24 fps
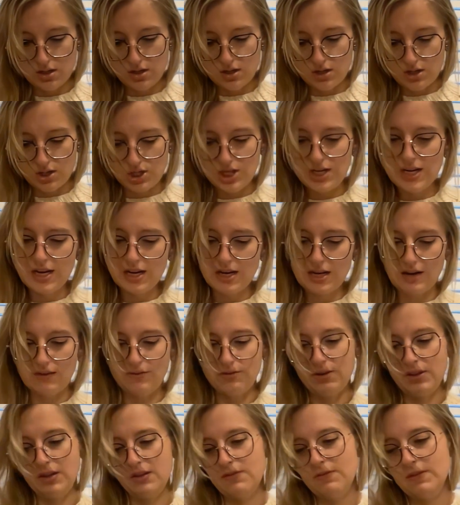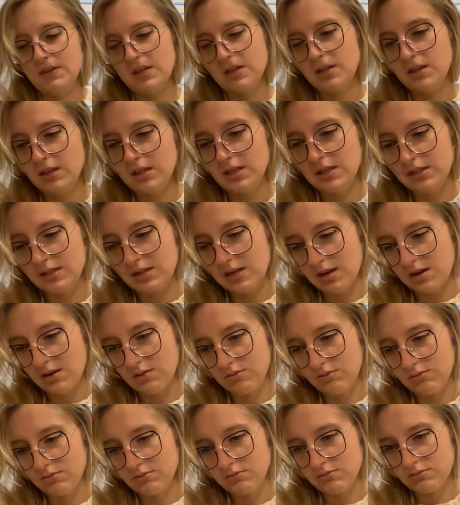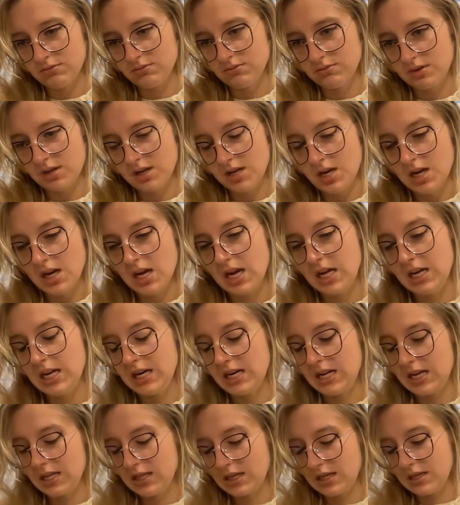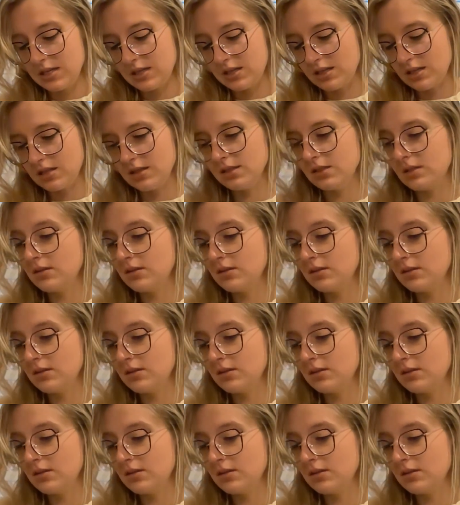She could definitely fit in this now. I need to get that done.